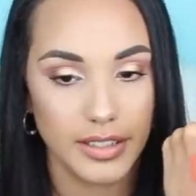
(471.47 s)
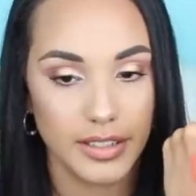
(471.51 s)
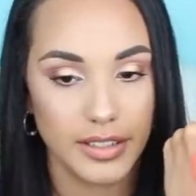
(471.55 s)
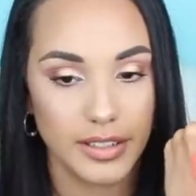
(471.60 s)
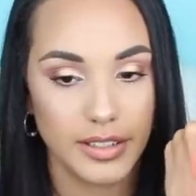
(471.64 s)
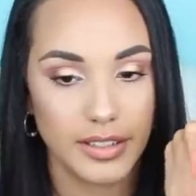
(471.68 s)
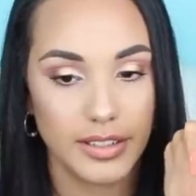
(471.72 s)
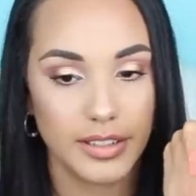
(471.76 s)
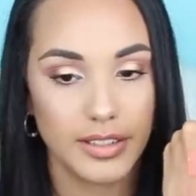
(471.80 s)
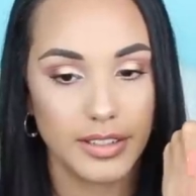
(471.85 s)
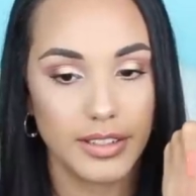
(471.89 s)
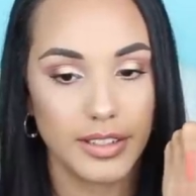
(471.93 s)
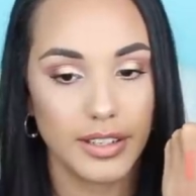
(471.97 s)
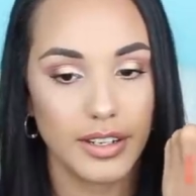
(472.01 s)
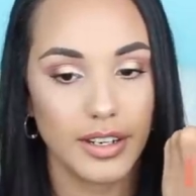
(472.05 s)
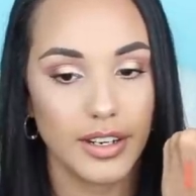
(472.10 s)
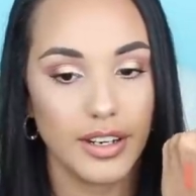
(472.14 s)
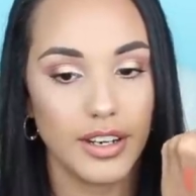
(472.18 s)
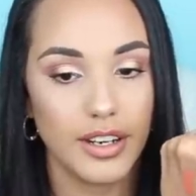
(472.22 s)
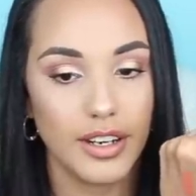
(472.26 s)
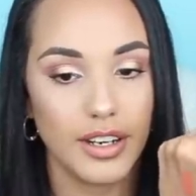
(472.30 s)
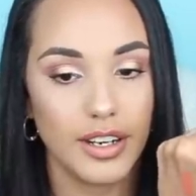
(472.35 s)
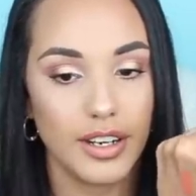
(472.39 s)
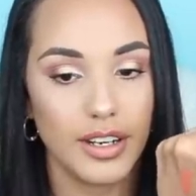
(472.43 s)

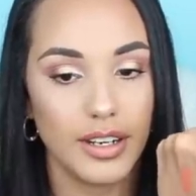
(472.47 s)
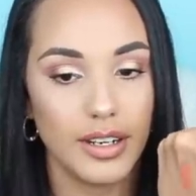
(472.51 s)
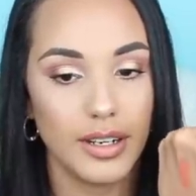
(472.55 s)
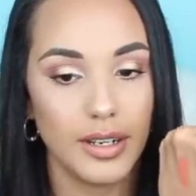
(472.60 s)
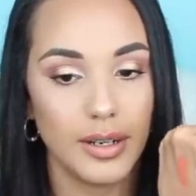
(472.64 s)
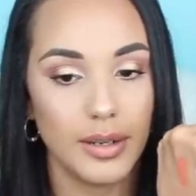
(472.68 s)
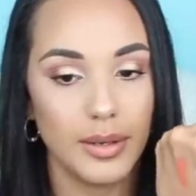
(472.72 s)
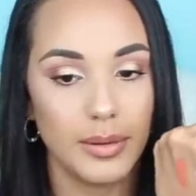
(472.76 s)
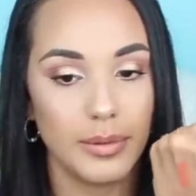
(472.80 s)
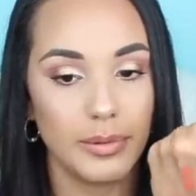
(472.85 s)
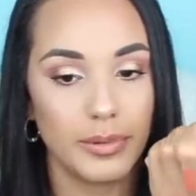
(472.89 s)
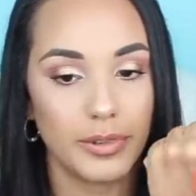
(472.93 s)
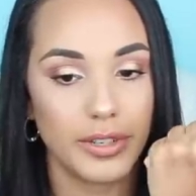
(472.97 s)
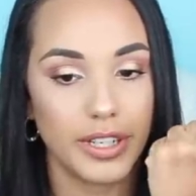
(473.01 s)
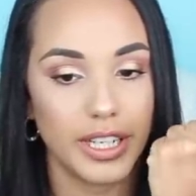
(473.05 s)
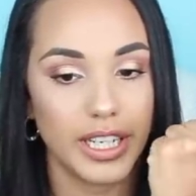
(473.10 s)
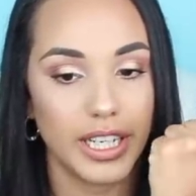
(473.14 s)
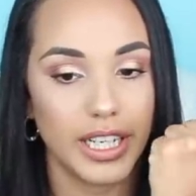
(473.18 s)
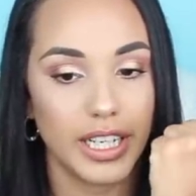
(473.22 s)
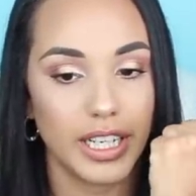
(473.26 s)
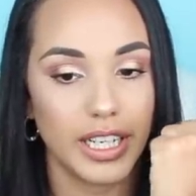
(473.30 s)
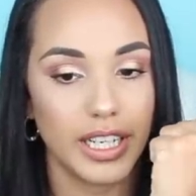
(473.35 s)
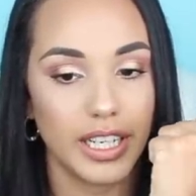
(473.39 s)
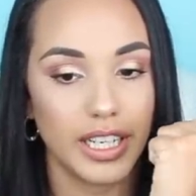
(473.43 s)
So
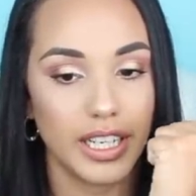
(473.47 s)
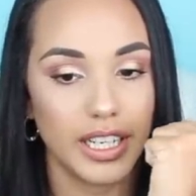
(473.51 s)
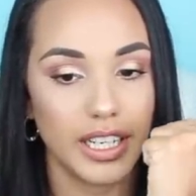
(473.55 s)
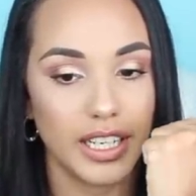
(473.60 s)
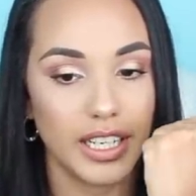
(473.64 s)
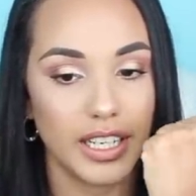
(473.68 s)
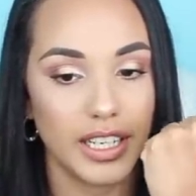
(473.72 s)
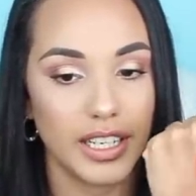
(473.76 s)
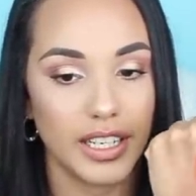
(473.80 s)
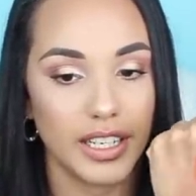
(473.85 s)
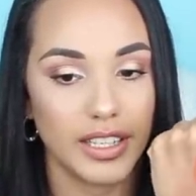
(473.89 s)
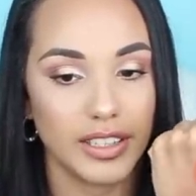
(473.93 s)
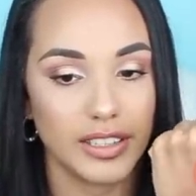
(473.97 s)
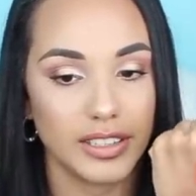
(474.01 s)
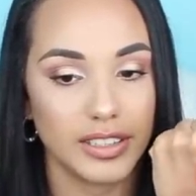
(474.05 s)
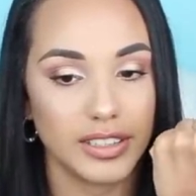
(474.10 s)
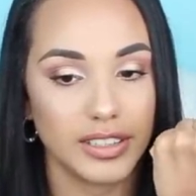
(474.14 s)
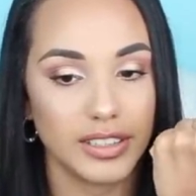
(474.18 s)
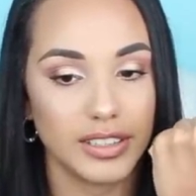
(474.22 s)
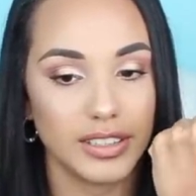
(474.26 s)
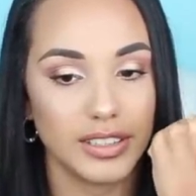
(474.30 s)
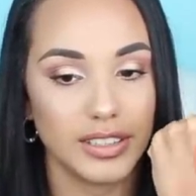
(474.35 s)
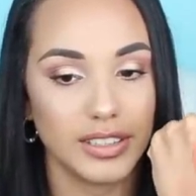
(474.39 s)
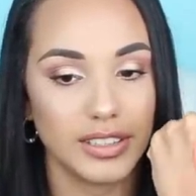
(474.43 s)
grainy.
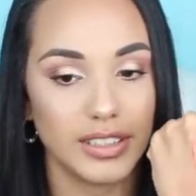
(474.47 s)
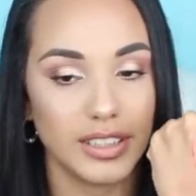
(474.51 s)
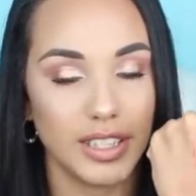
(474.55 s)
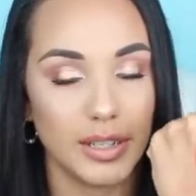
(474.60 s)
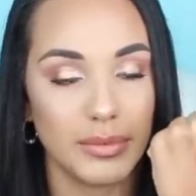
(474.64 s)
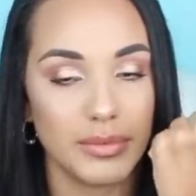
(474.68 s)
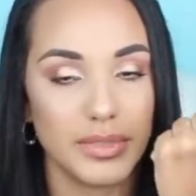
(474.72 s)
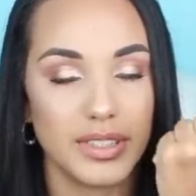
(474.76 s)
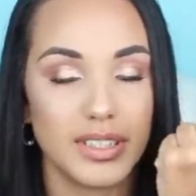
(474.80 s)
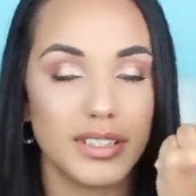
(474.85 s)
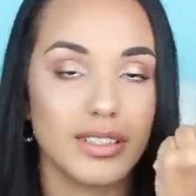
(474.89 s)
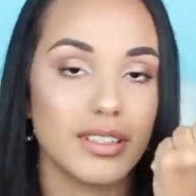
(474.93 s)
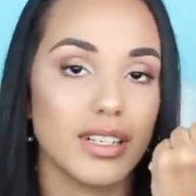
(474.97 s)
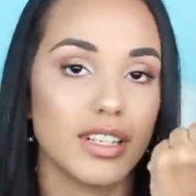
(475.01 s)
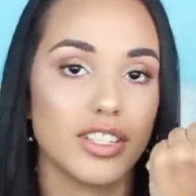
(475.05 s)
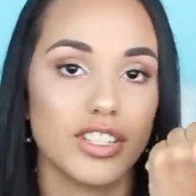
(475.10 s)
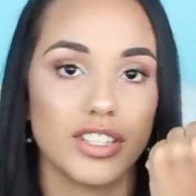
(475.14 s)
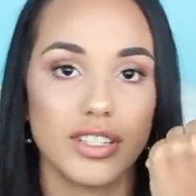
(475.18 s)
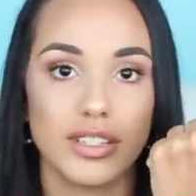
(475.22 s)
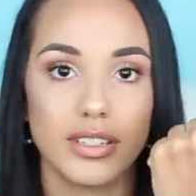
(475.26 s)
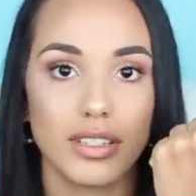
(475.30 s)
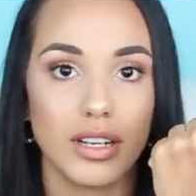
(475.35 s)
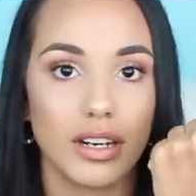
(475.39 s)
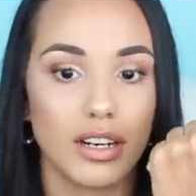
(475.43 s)
Oh, I'm
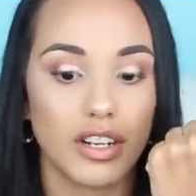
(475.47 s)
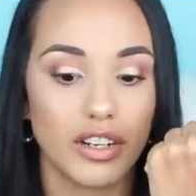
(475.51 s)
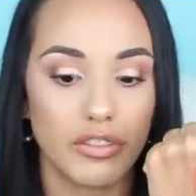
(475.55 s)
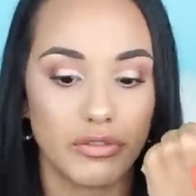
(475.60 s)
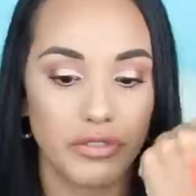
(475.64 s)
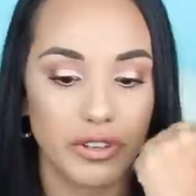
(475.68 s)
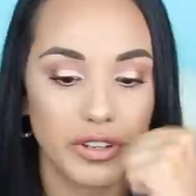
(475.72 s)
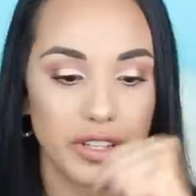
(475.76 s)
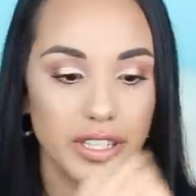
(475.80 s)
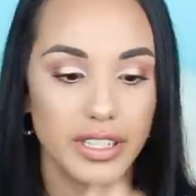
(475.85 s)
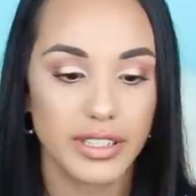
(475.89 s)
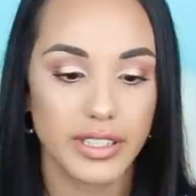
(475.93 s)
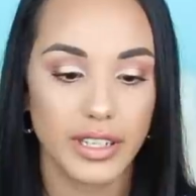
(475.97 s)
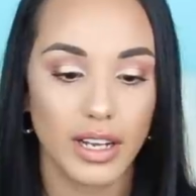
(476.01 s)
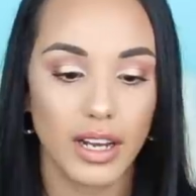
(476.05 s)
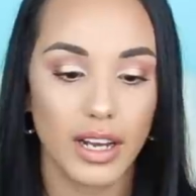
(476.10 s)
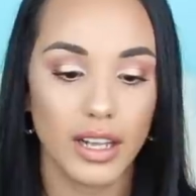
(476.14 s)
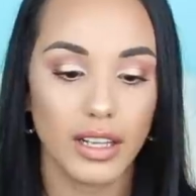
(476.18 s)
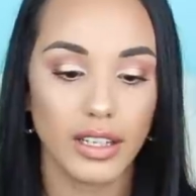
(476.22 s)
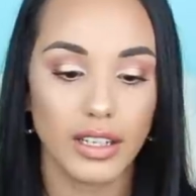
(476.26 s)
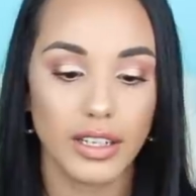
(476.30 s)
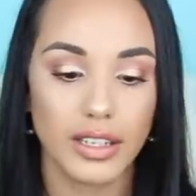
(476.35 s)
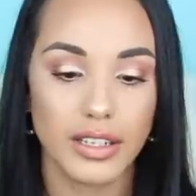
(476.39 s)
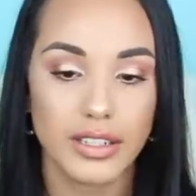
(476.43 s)
such a sucker for these
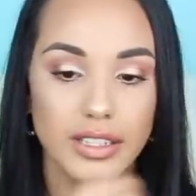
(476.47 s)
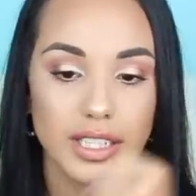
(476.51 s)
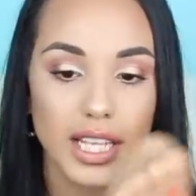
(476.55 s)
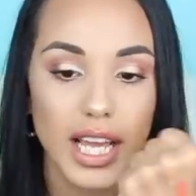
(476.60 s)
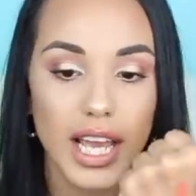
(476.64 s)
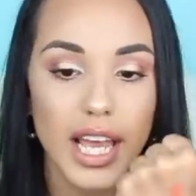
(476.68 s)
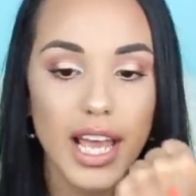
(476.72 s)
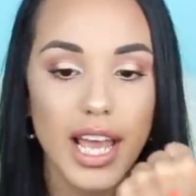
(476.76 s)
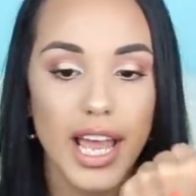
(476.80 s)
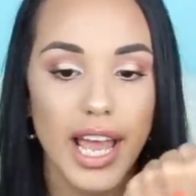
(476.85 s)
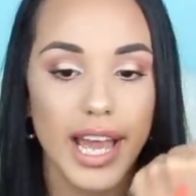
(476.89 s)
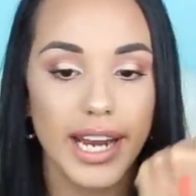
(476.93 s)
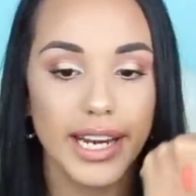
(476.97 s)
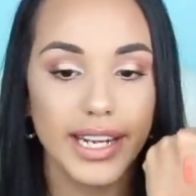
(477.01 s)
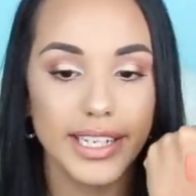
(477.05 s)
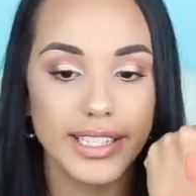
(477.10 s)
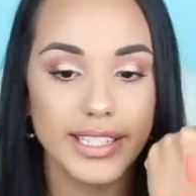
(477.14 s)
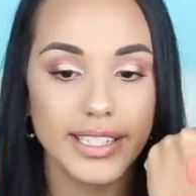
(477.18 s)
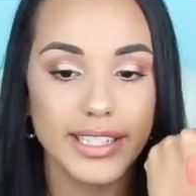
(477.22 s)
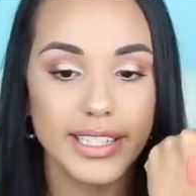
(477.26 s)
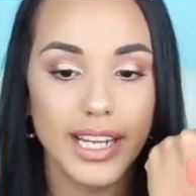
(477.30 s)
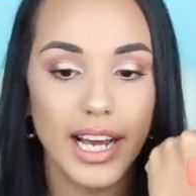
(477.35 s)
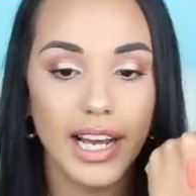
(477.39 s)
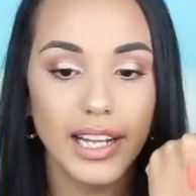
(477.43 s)
colors. And
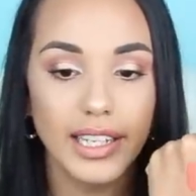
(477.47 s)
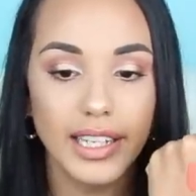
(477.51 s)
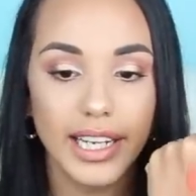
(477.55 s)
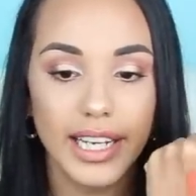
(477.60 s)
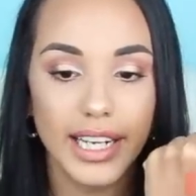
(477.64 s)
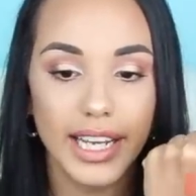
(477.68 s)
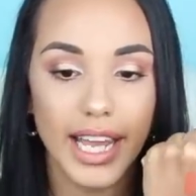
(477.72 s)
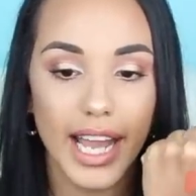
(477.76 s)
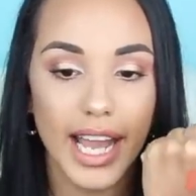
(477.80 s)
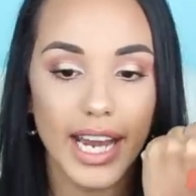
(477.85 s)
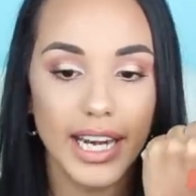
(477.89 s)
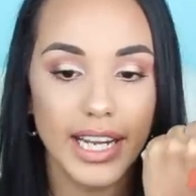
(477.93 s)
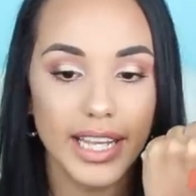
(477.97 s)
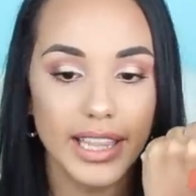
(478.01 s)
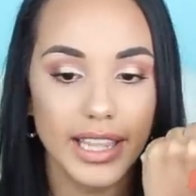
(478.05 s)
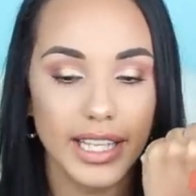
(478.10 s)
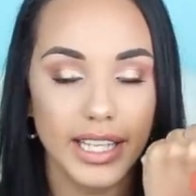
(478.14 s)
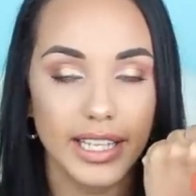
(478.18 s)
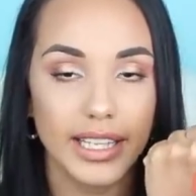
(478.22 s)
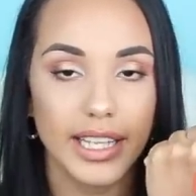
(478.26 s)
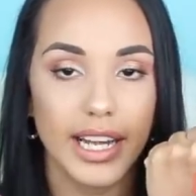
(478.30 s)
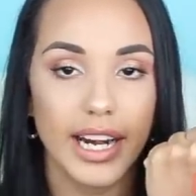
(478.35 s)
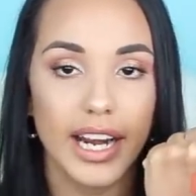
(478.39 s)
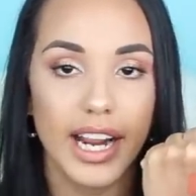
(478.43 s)
it's not like
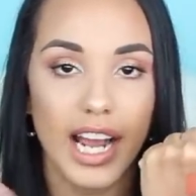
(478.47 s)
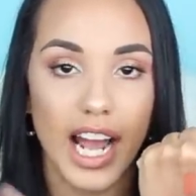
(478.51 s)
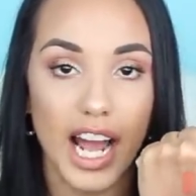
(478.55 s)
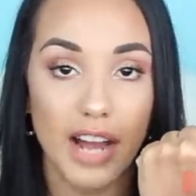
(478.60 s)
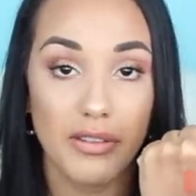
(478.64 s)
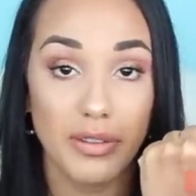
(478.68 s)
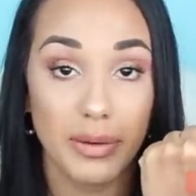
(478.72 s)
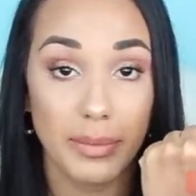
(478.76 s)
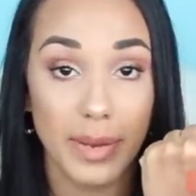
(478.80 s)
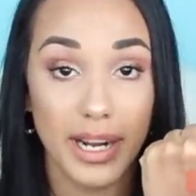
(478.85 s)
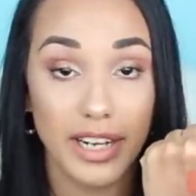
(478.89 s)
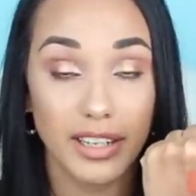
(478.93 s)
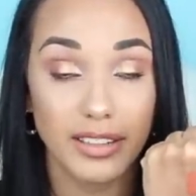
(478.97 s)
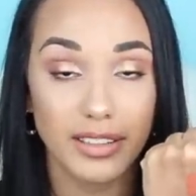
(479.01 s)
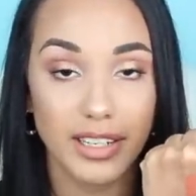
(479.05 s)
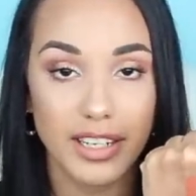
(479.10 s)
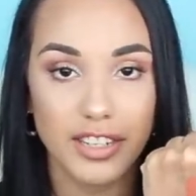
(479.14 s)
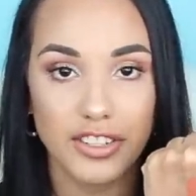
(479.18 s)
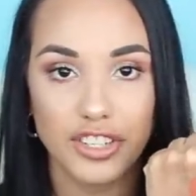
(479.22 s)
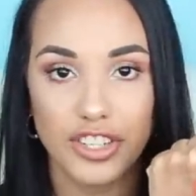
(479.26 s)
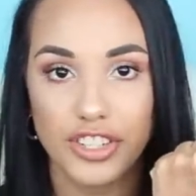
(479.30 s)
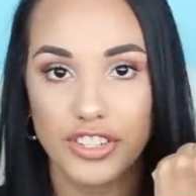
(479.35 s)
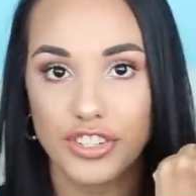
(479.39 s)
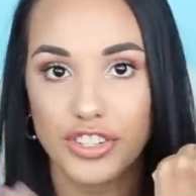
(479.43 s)
anything that I have in my
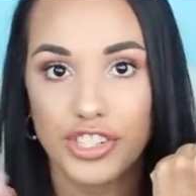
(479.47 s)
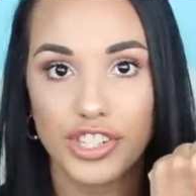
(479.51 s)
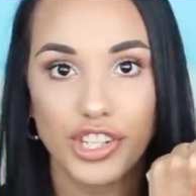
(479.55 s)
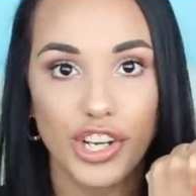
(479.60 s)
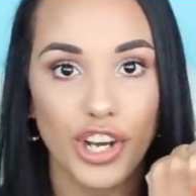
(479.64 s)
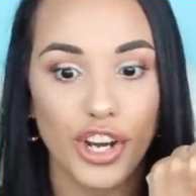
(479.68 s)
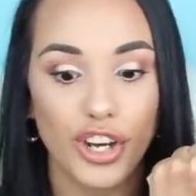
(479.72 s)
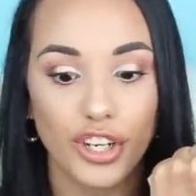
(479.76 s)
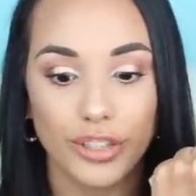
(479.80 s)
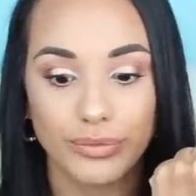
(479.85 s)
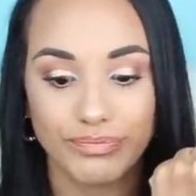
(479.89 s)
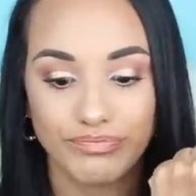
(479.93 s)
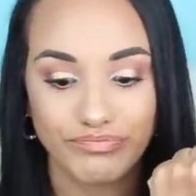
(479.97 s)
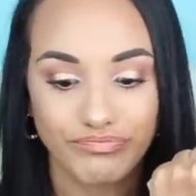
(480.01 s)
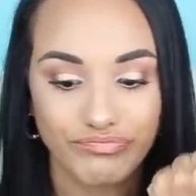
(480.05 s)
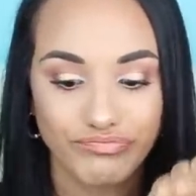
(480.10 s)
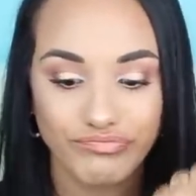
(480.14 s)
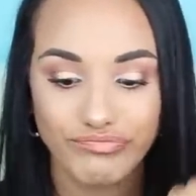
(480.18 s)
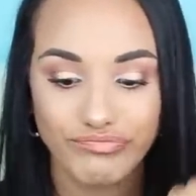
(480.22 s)
collection, so